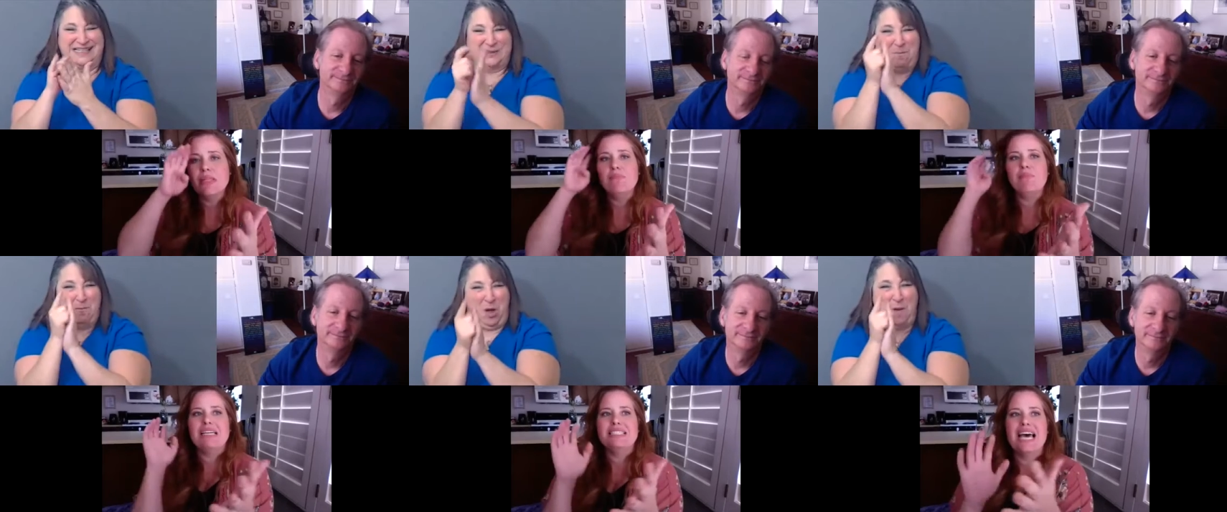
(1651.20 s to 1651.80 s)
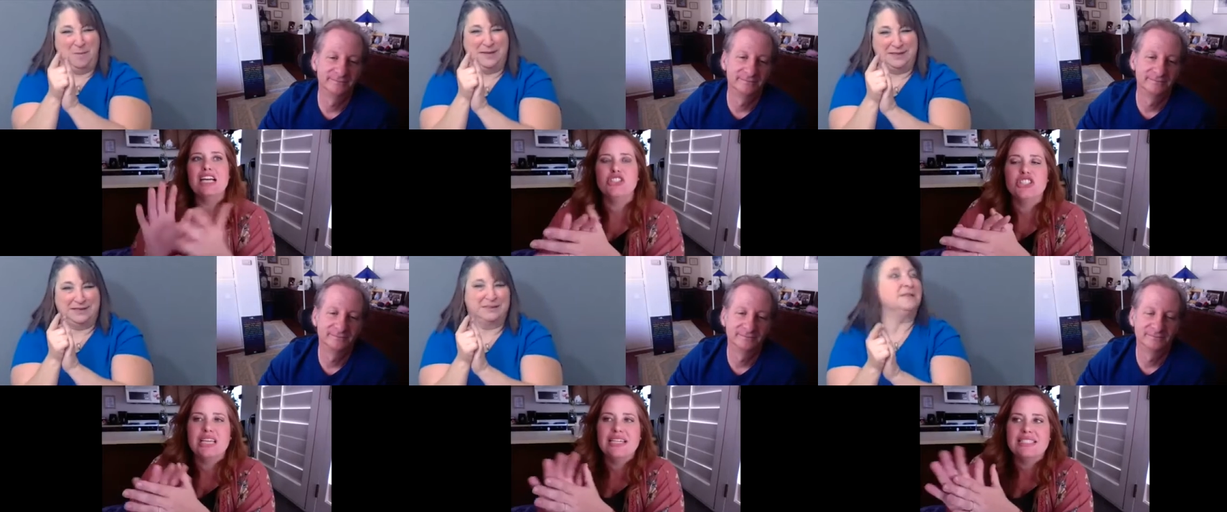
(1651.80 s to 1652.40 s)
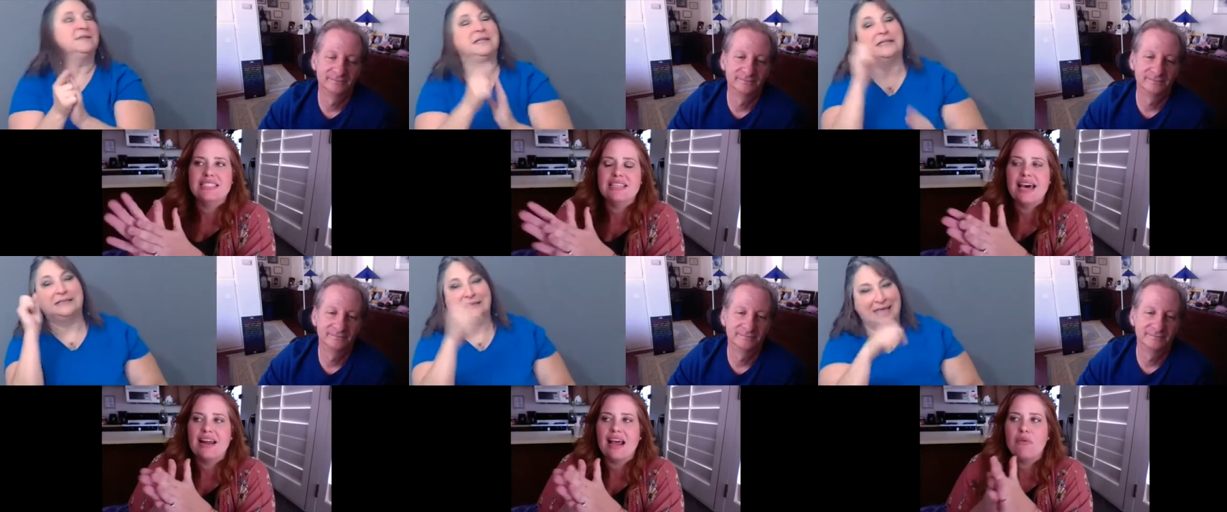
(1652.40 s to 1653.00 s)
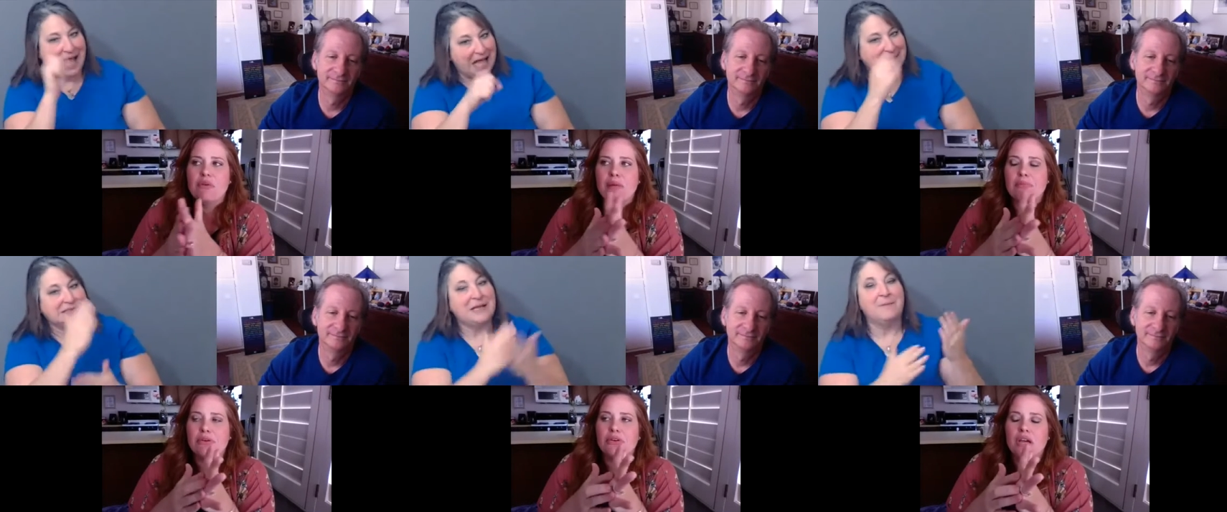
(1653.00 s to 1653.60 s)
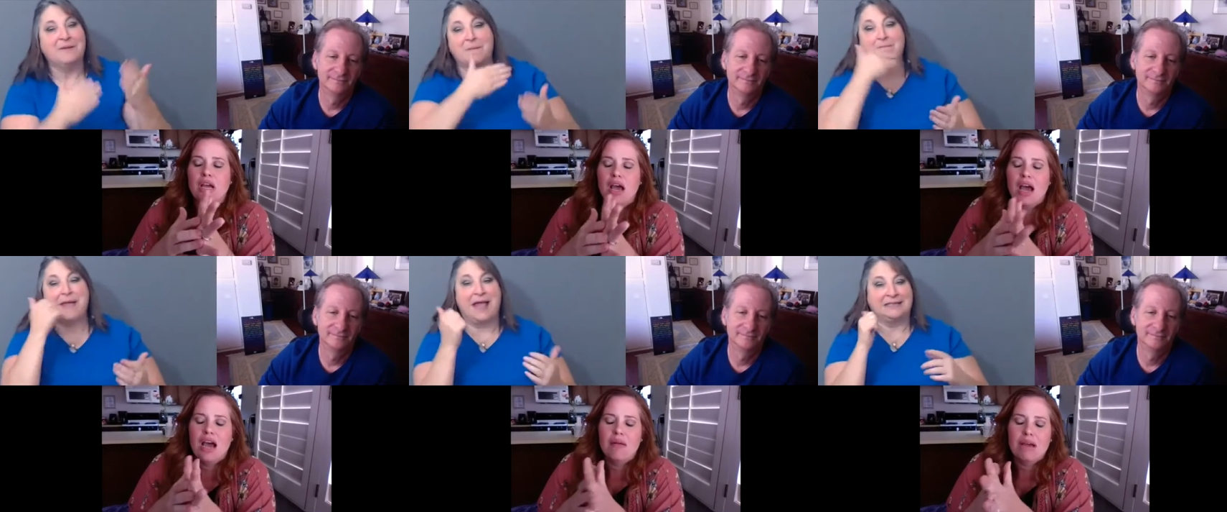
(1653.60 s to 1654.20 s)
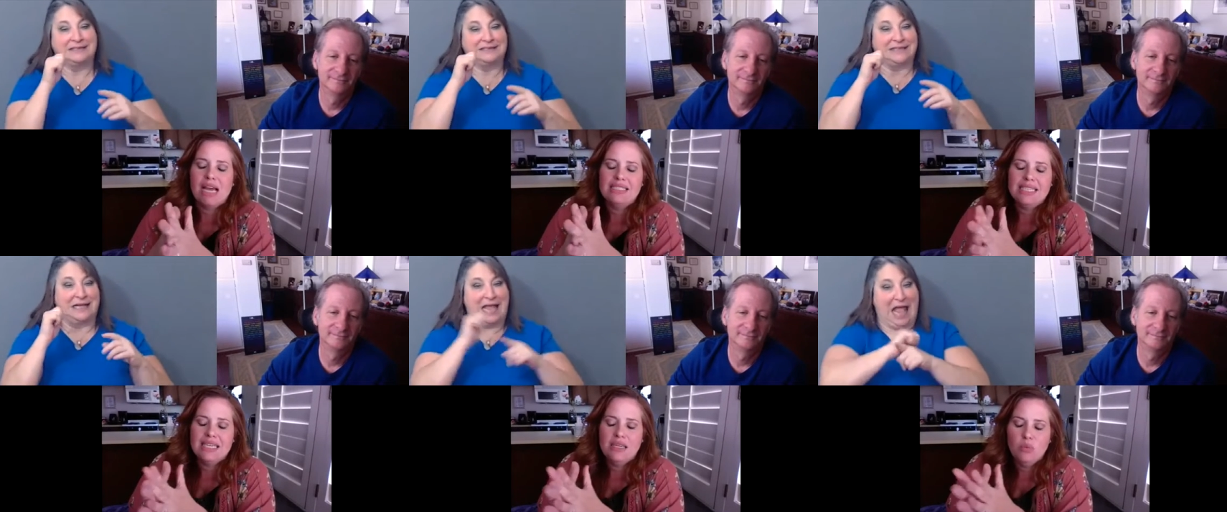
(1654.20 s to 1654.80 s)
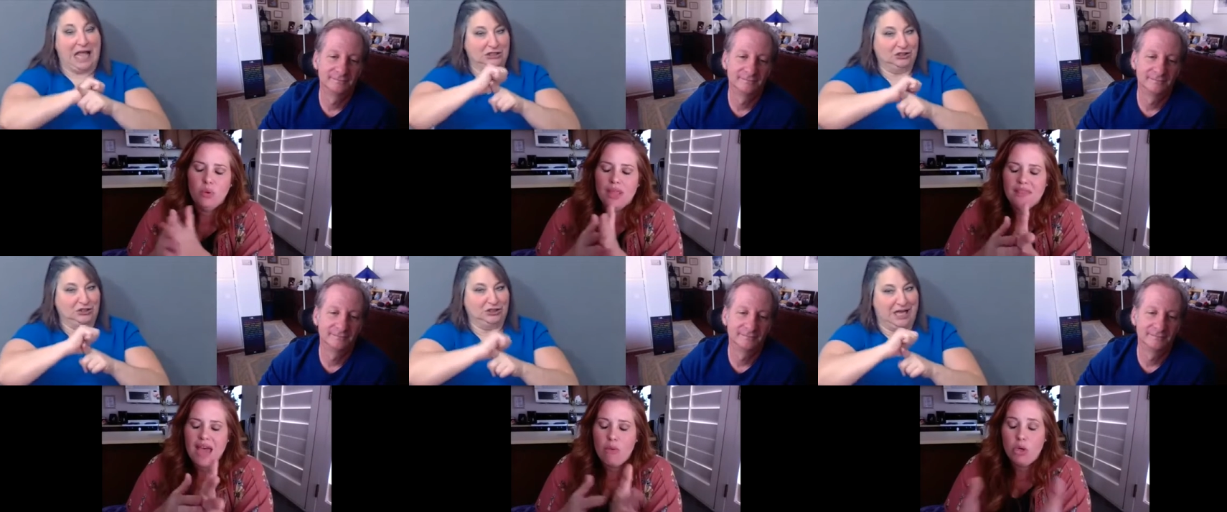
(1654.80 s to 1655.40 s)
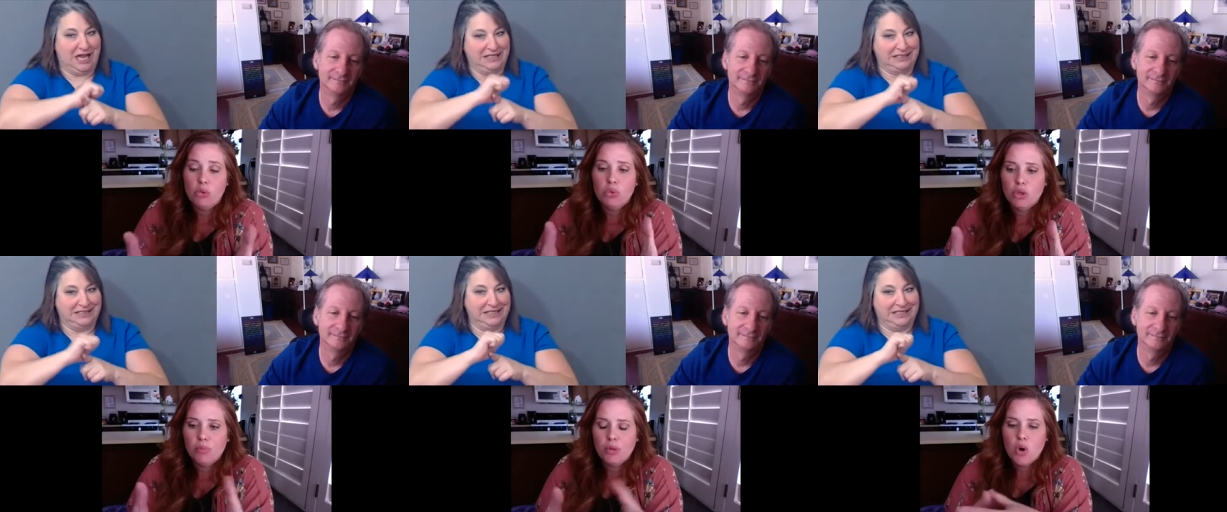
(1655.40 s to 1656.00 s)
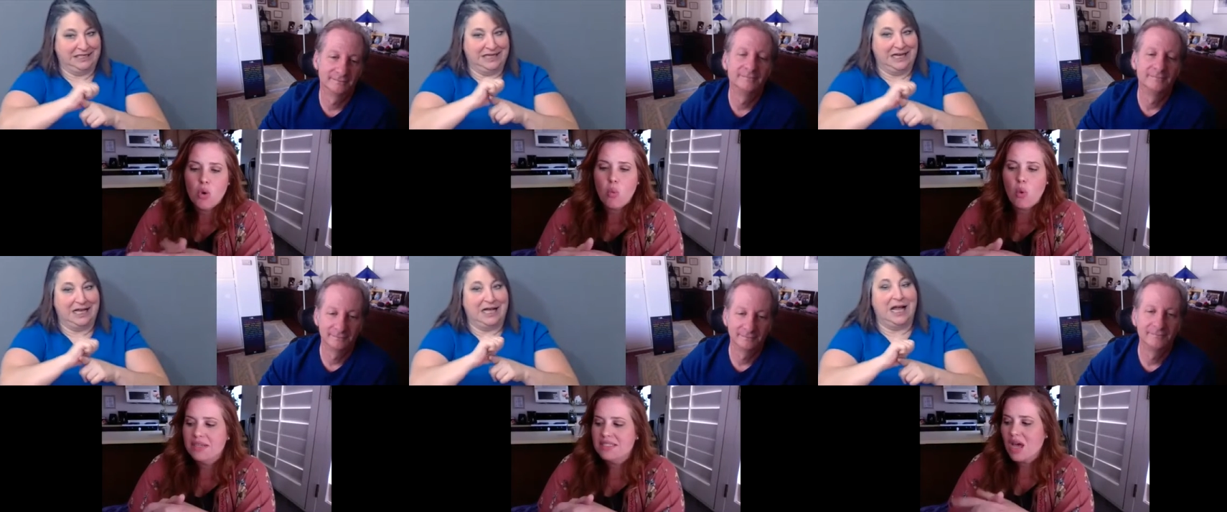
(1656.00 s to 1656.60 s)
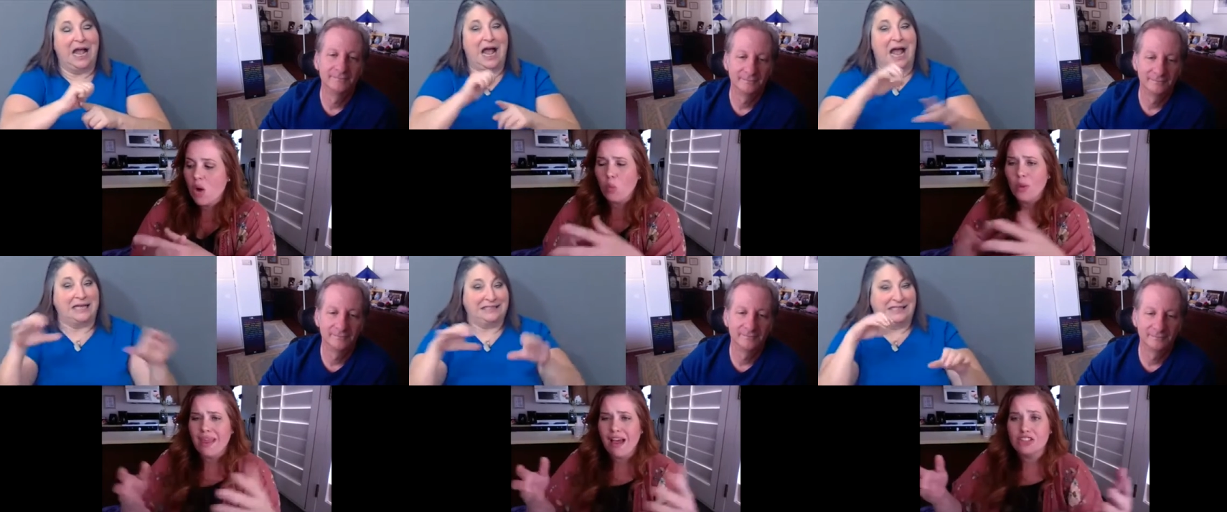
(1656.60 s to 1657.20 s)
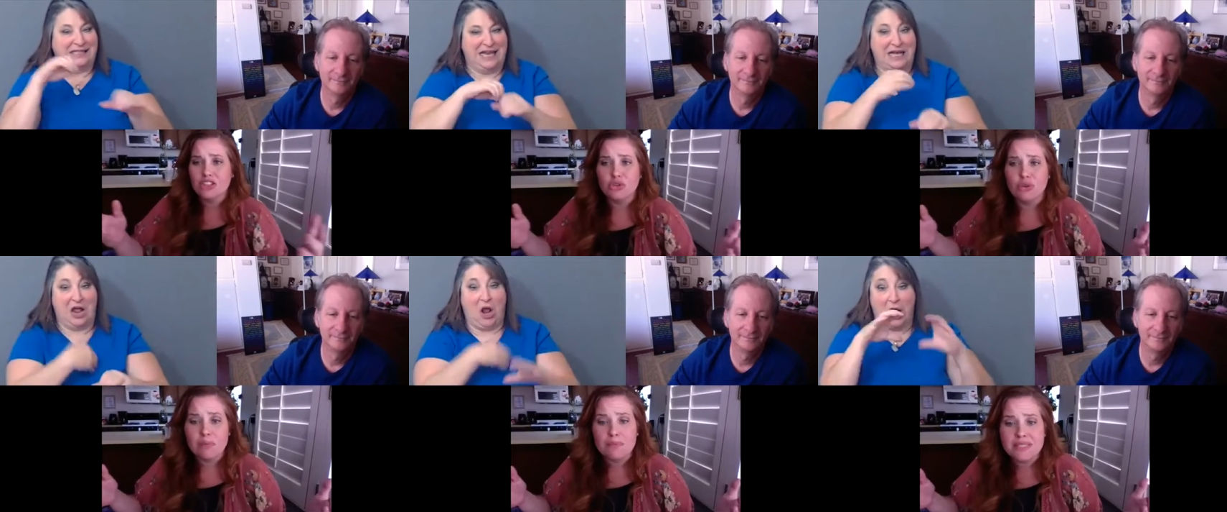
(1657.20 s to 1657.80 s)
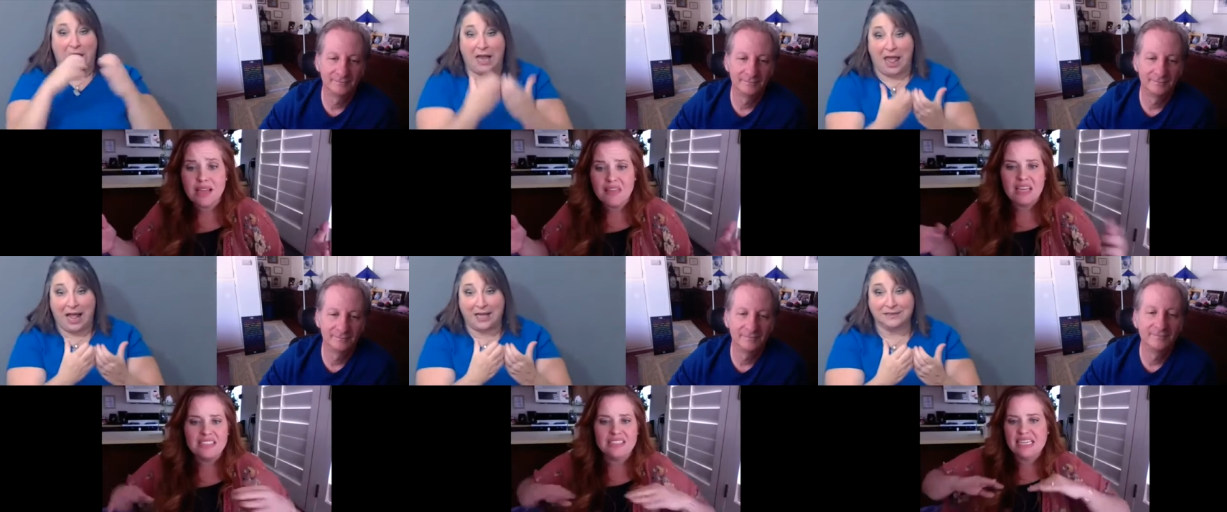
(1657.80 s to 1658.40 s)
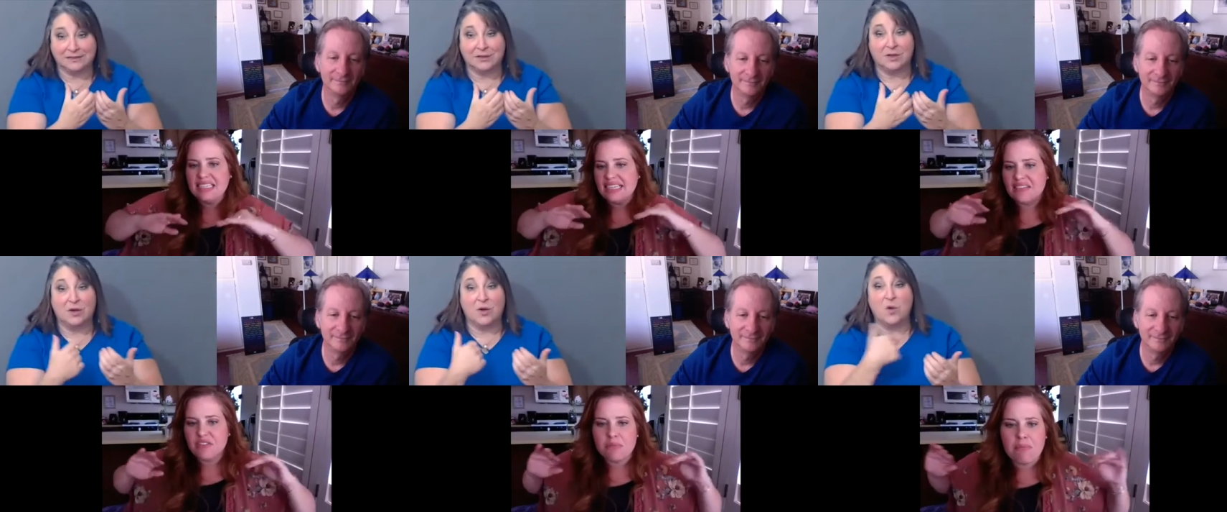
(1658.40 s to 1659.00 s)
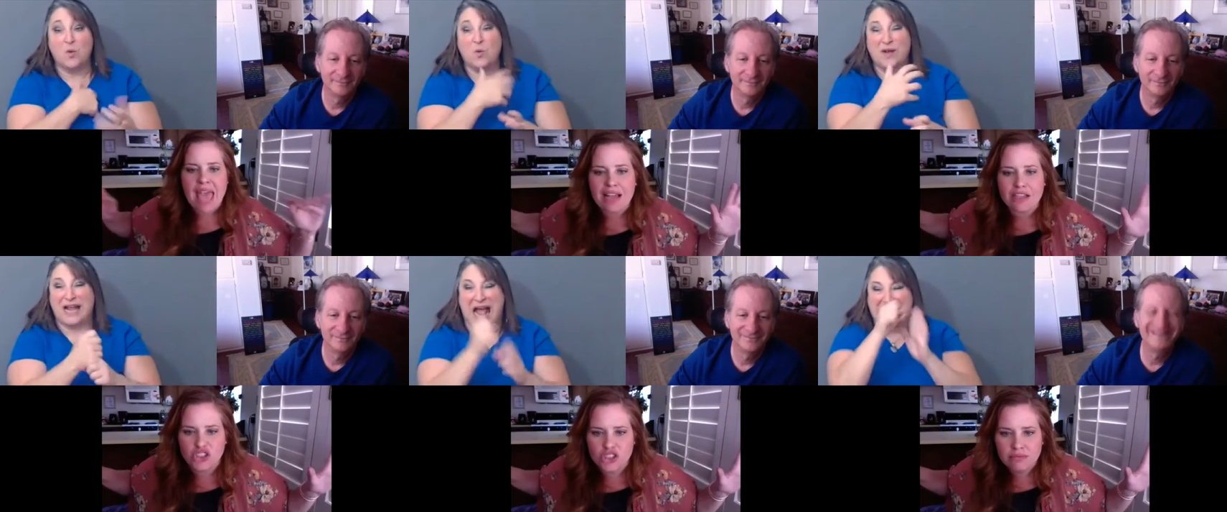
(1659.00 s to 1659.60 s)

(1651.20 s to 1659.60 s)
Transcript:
Speaker 1: the best exercises that I remember um, I did with our group was that we got scripts that didn't even match.